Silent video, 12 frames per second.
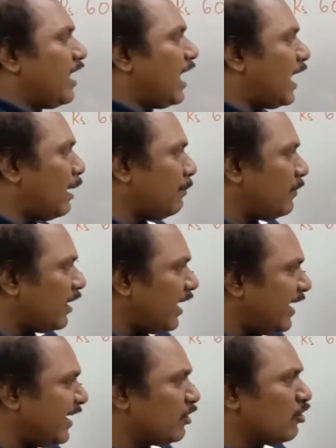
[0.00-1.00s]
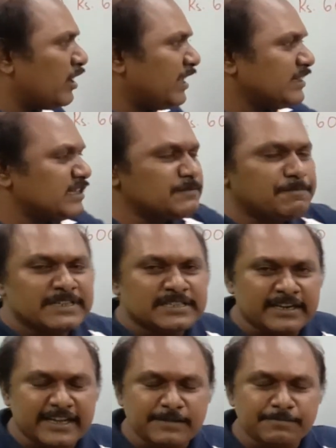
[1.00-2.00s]
I am ignoring this
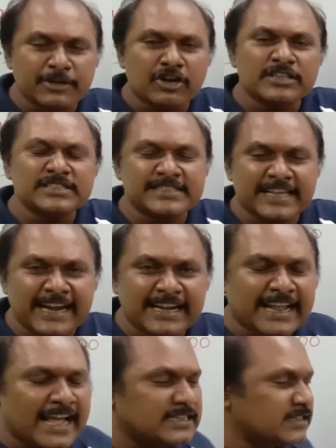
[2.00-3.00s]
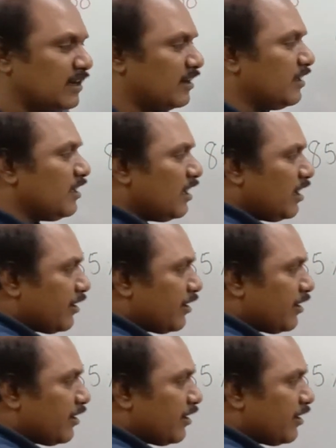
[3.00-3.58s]
percentage because they get cancelled.